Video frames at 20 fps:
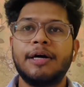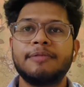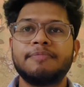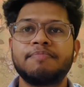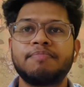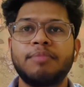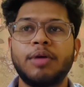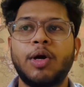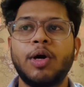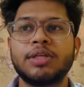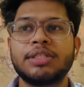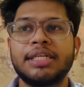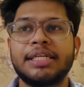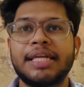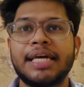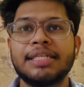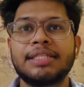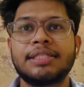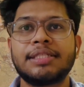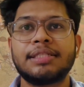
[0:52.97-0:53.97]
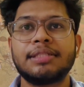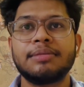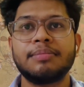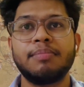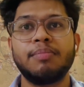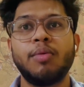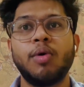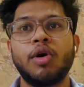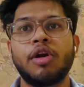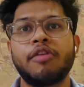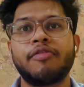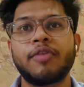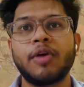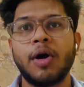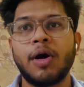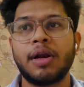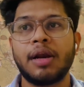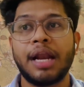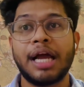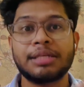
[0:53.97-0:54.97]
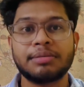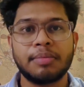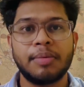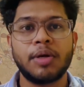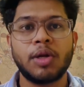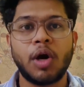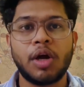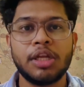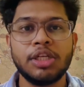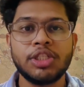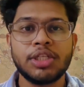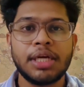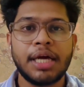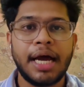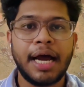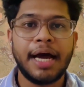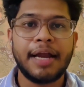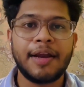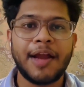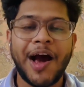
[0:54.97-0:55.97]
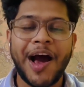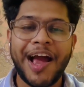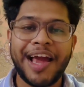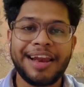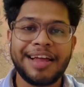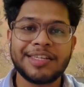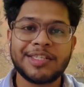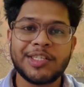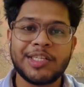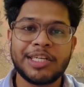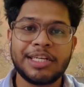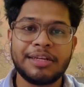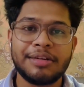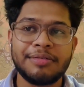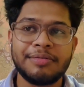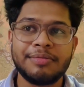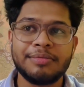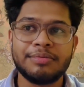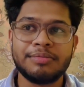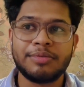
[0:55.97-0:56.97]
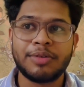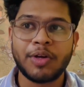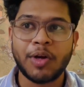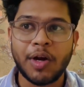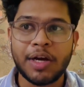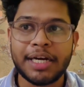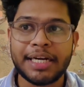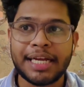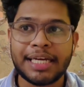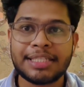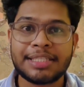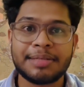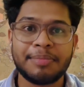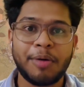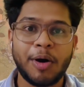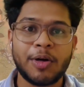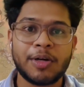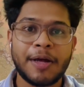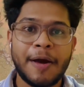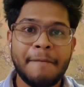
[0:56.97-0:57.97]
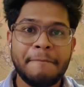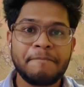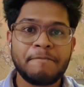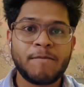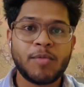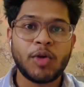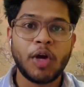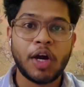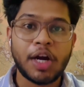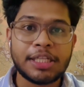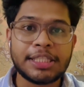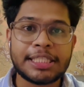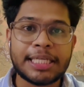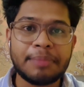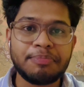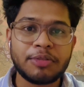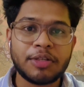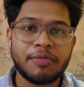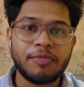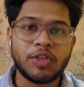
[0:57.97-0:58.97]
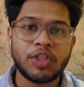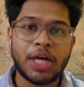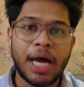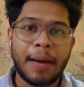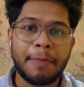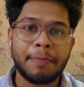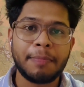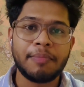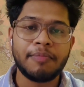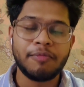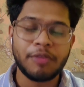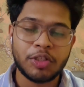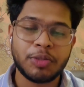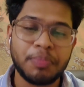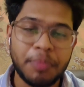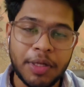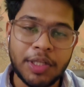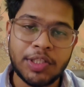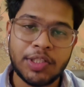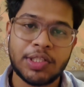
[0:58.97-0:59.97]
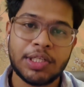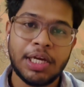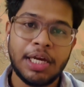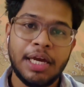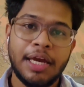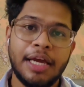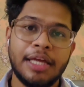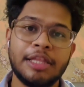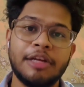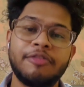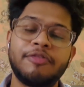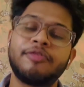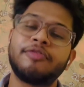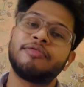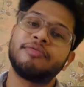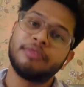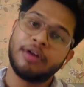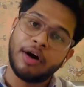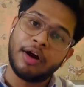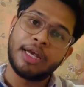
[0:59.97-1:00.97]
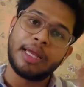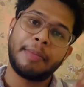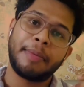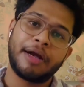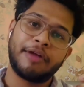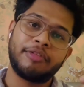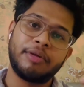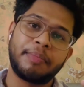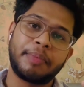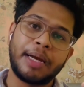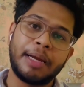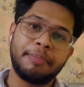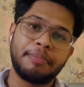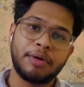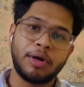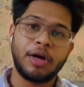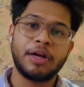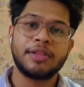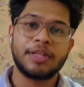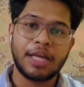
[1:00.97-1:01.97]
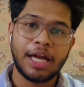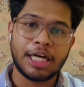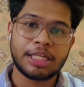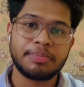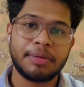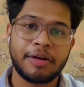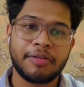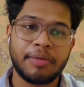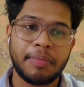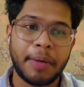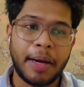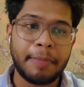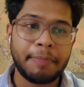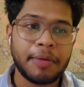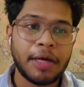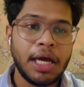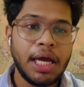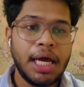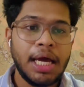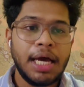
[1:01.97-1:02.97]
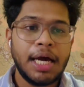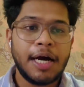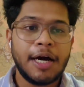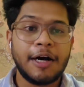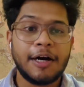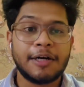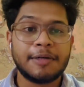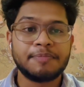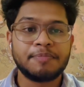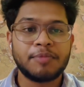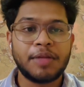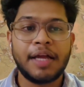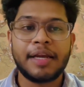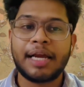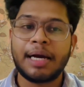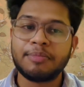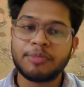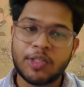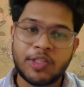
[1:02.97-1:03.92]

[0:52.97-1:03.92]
because it tests more of your last minute knowledge, and INICET really tests about your concepts which builds in the earlier part of the prep, not in the last part of the prep. Then comes the